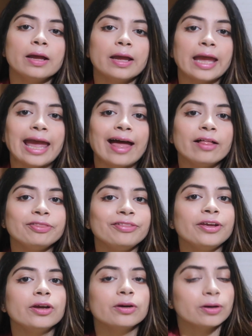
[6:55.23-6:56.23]

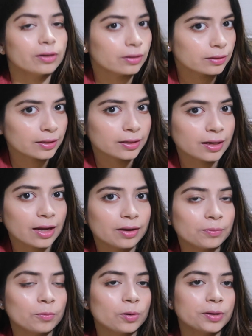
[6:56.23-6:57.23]
healthier than
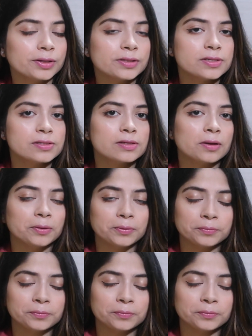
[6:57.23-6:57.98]
I was